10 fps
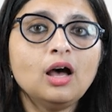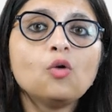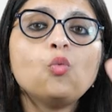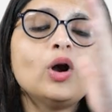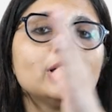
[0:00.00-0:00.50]

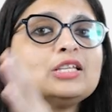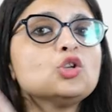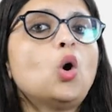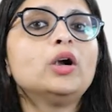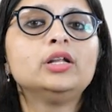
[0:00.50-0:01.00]
what is
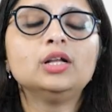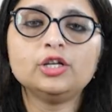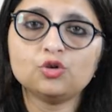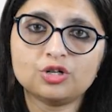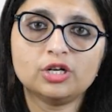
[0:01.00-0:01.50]
ordinal
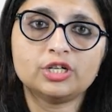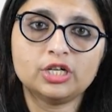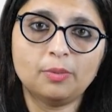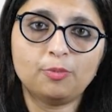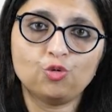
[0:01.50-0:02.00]

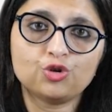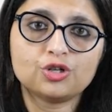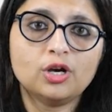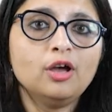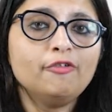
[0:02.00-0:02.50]
utility approach.
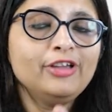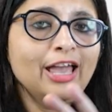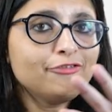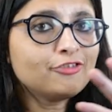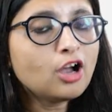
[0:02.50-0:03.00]
We
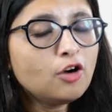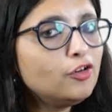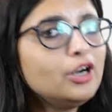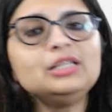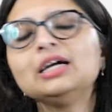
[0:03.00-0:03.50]
have
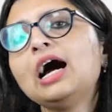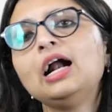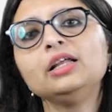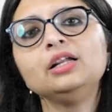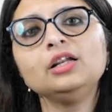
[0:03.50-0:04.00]
covered the
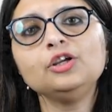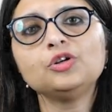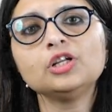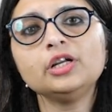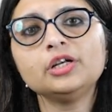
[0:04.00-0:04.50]
cardinal
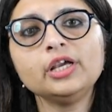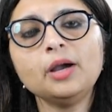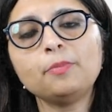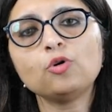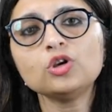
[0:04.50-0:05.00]
utility
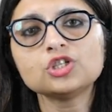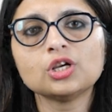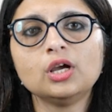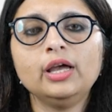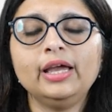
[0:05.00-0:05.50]
approach,
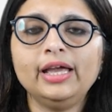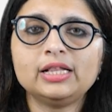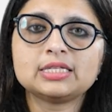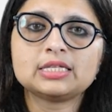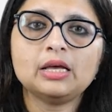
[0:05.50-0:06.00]

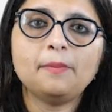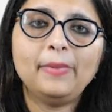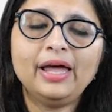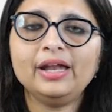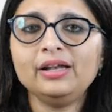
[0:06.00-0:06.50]
its
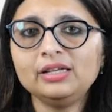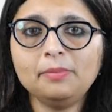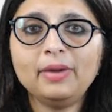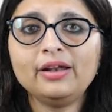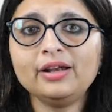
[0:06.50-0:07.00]
merit,
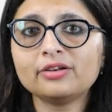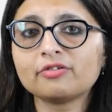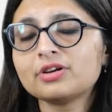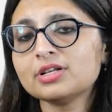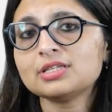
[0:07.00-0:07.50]
demerit,
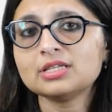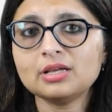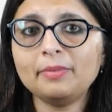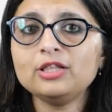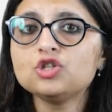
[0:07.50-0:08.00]

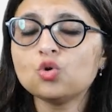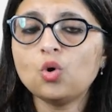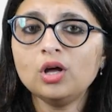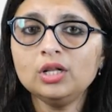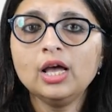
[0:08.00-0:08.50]
criticism and so
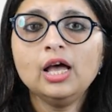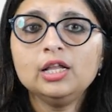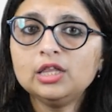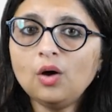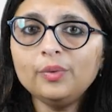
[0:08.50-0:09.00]
on.
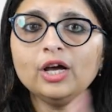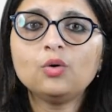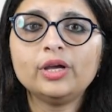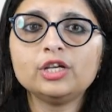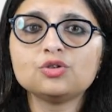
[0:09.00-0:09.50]
Now we are
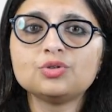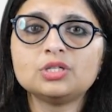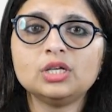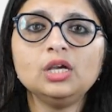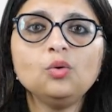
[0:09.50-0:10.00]
going to
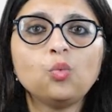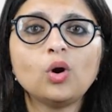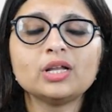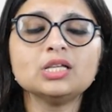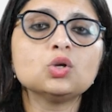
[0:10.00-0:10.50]
see
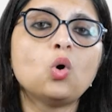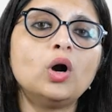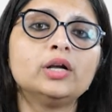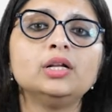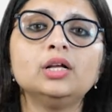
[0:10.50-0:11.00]
what is
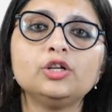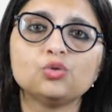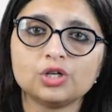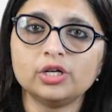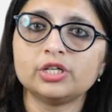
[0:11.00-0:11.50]
ordinal
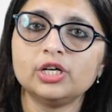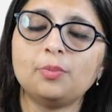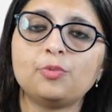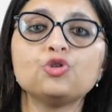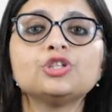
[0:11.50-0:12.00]
utility
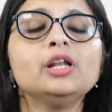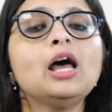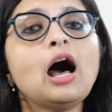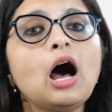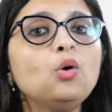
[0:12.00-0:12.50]
approach and
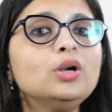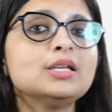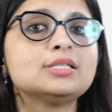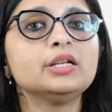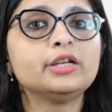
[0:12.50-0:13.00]
how
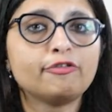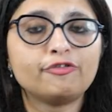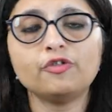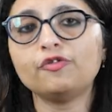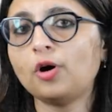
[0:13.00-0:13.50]
does it
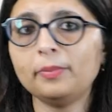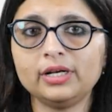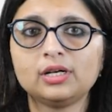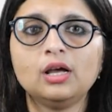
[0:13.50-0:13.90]
differ from it.